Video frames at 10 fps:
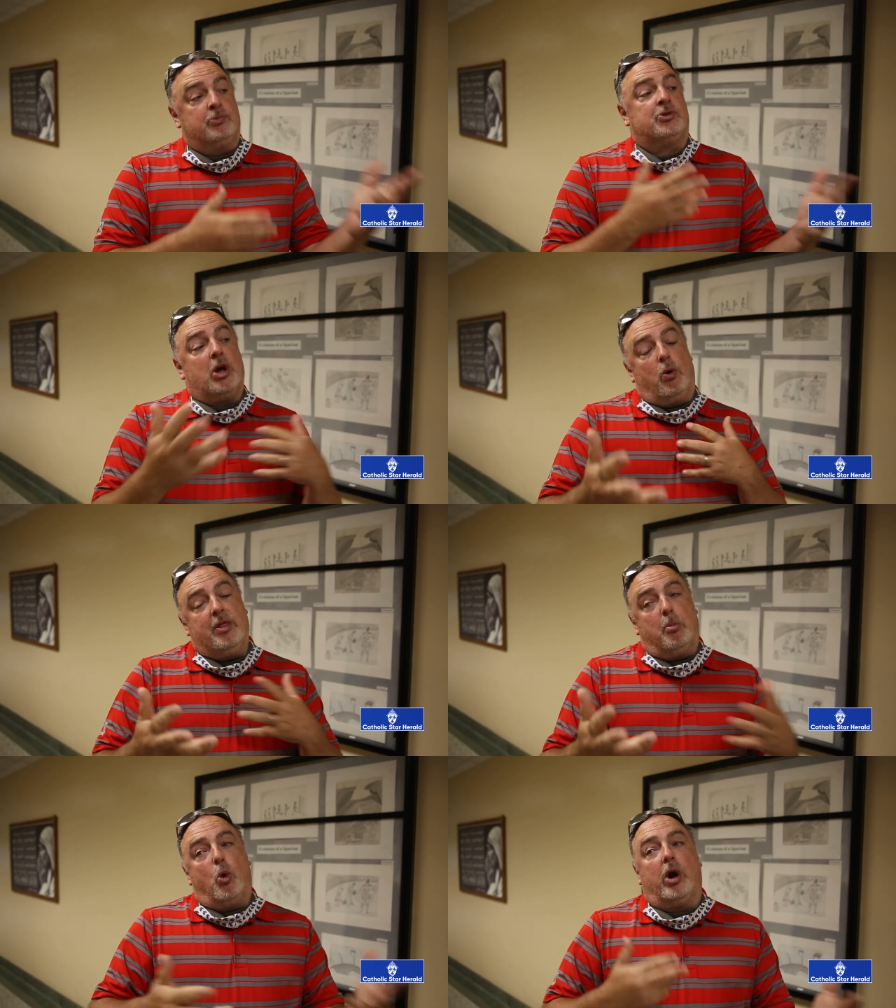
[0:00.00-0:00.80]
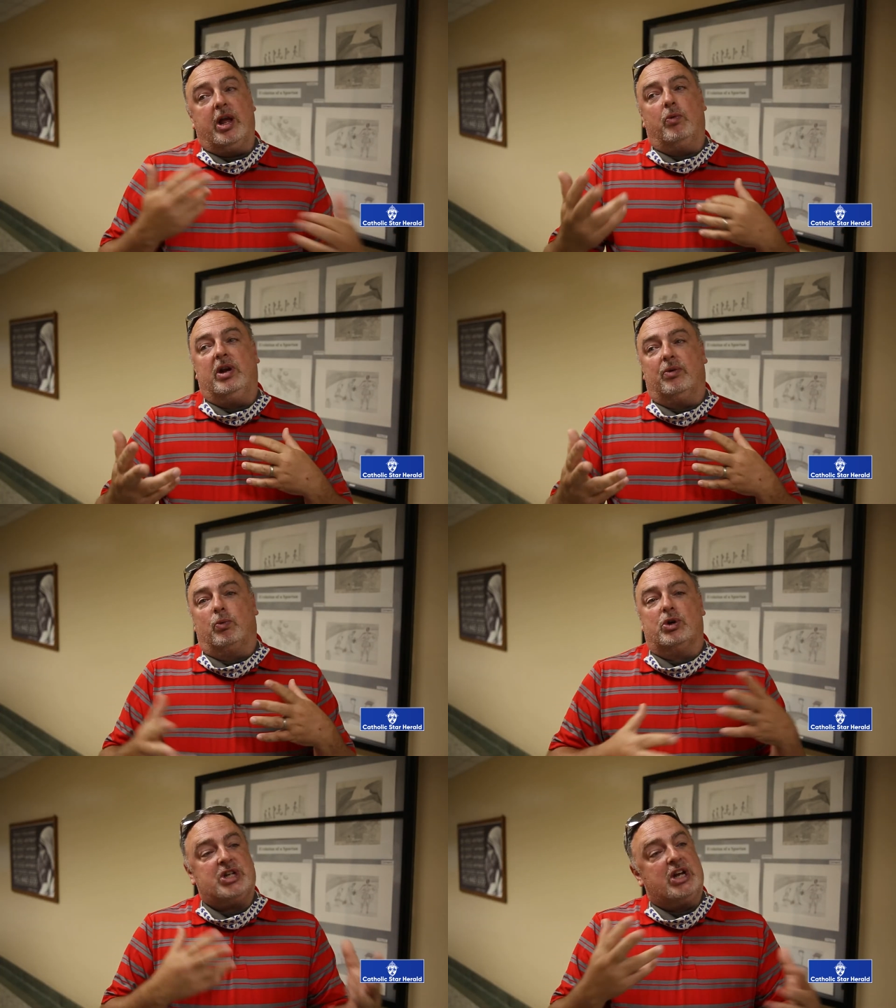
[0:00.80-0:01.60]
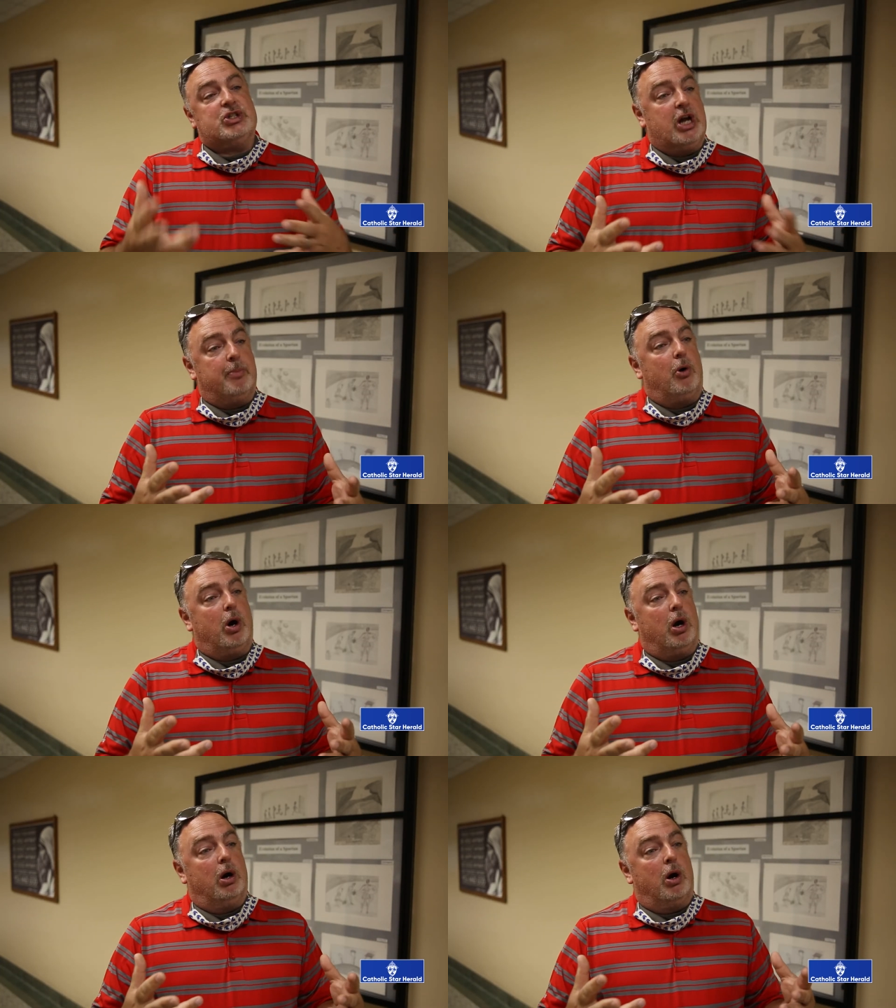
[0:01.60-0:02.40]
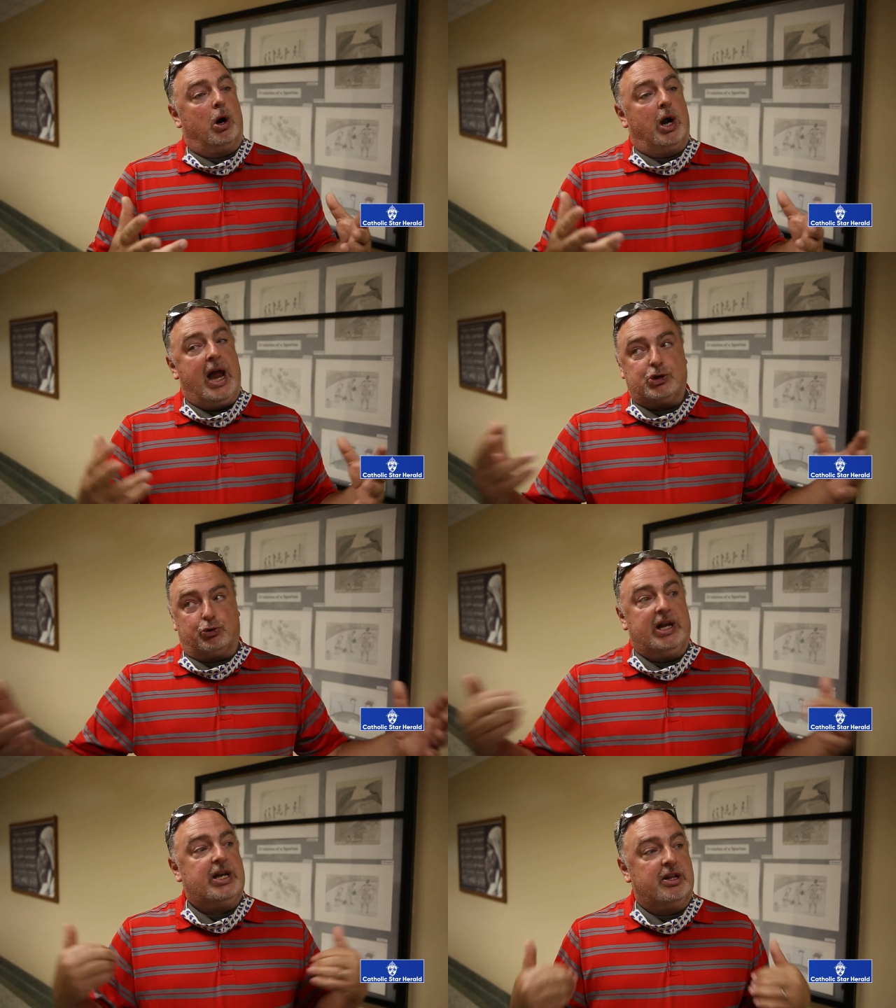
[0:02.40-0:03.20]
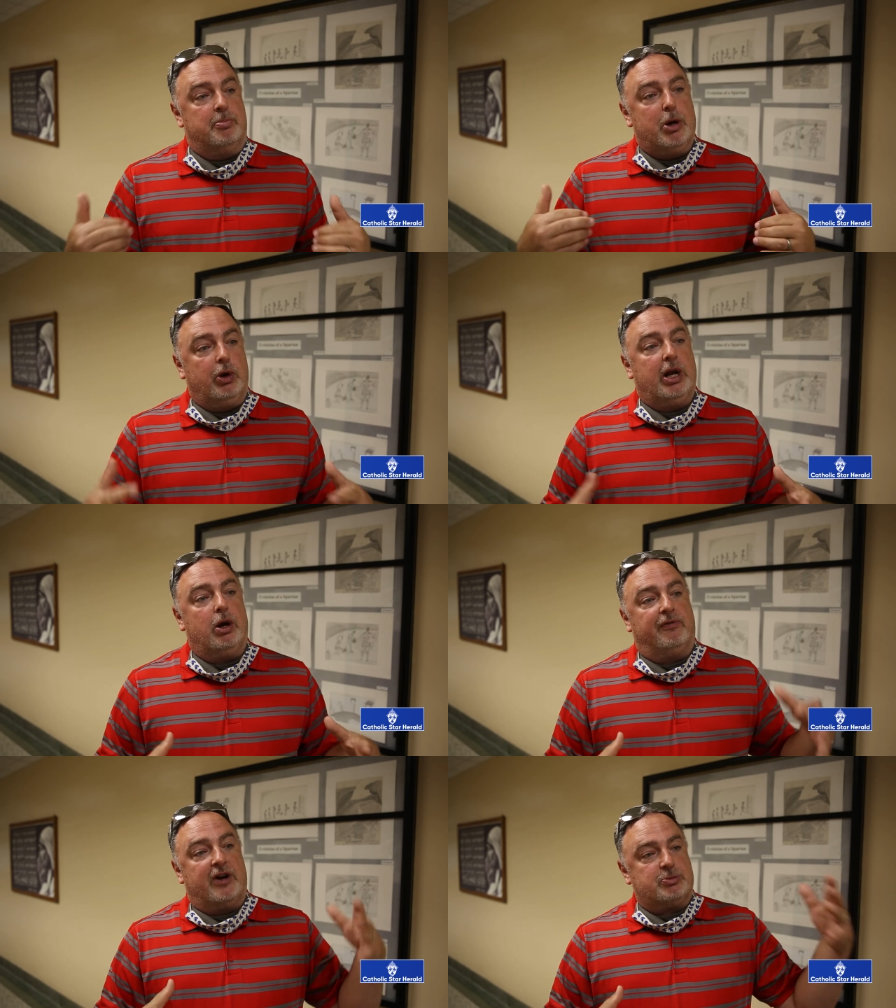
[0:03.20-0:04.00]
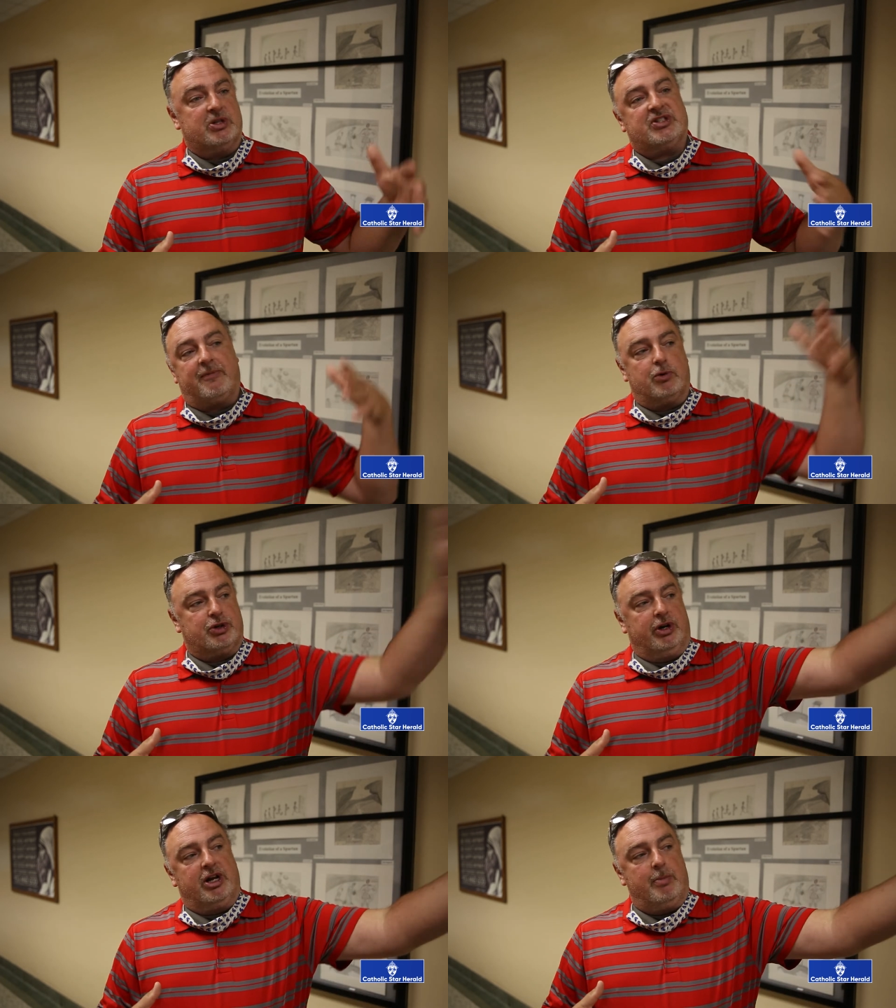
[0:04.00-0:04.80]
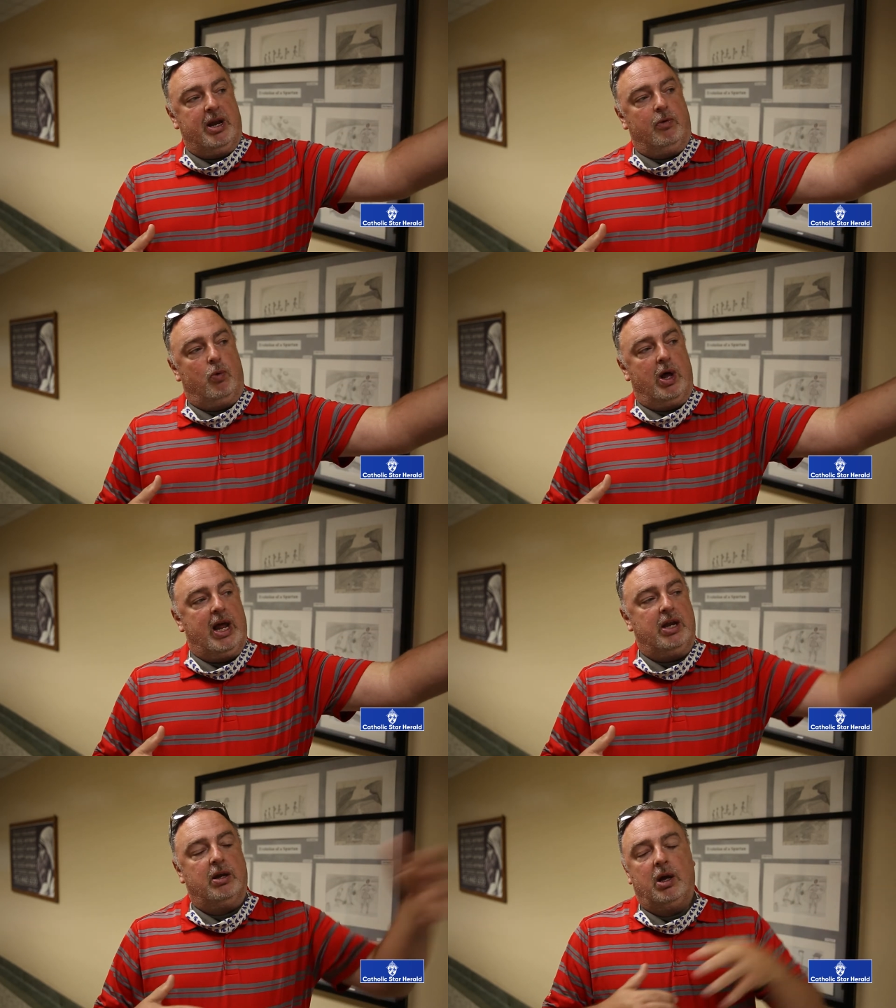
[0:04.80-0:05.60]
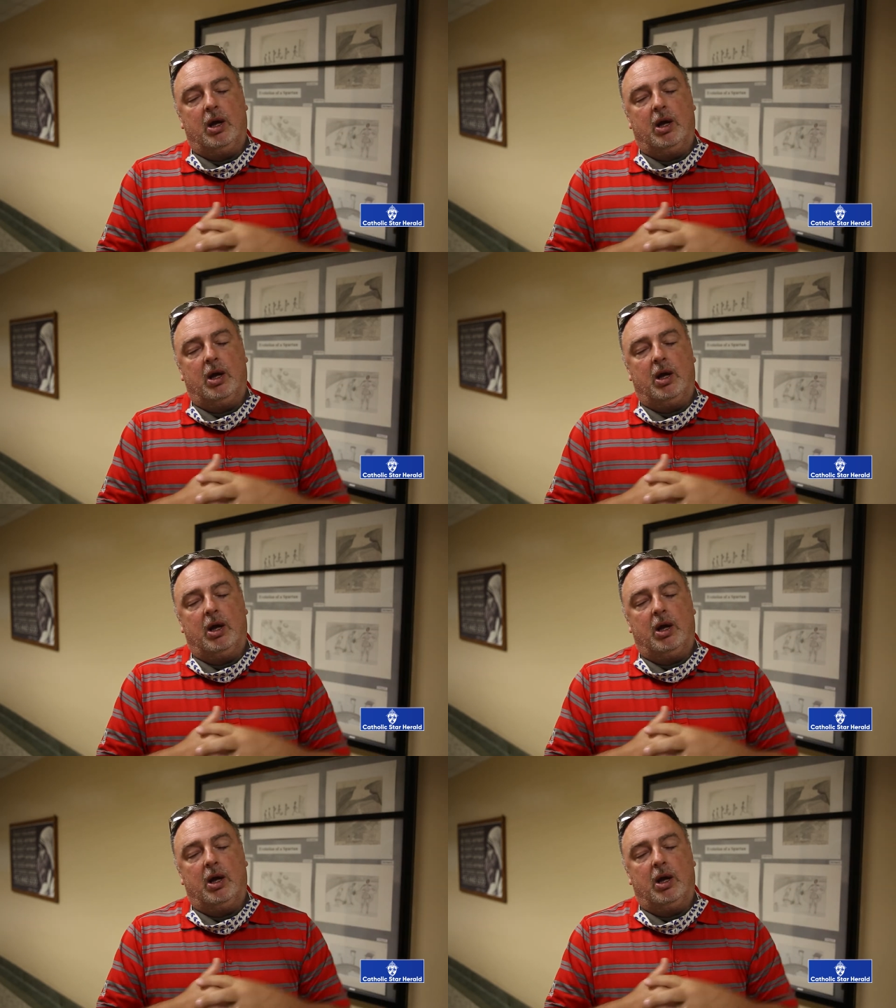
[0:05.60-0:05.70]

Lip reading: So in the morning, we're changing up our entry into the building. Our freshmen and sophomores are going to come in at one end.